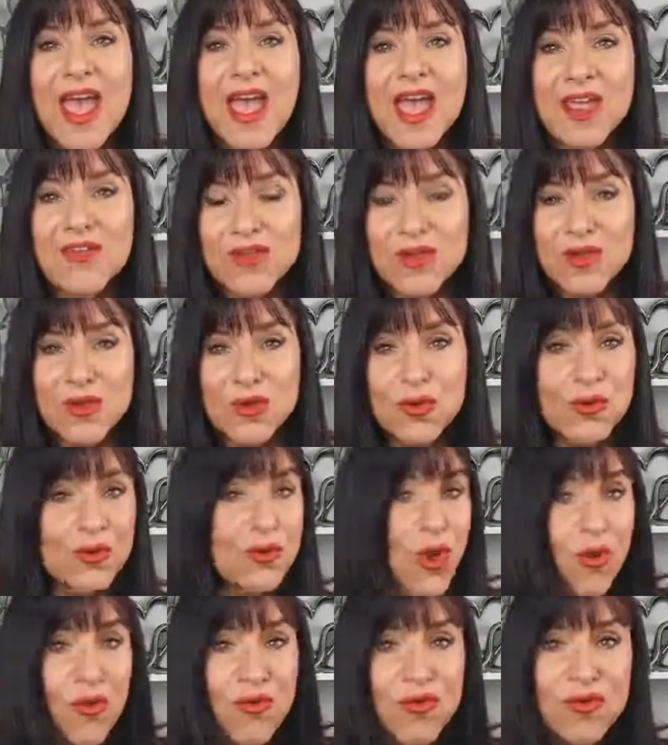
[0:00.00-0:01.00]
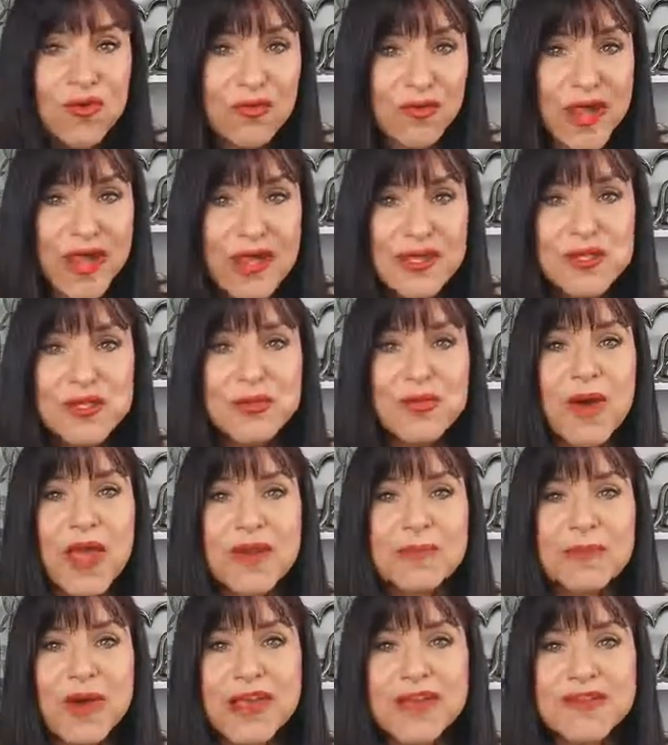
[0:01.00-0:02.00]
If you know of a friend who
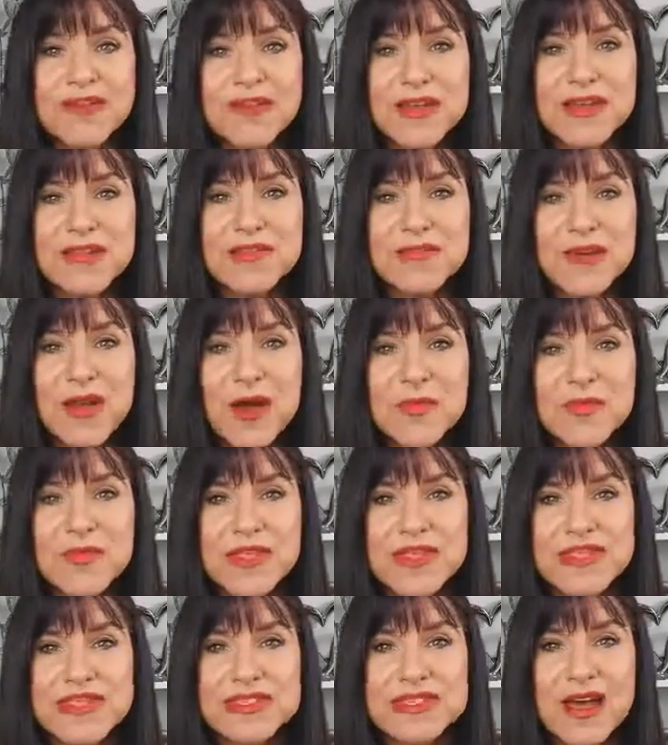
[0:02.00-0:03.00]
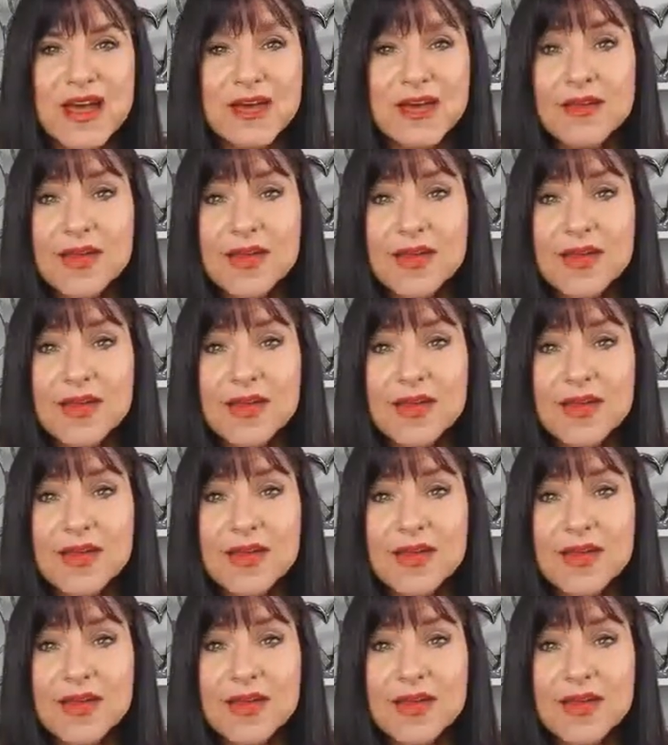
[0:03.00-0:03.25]
might benefit from this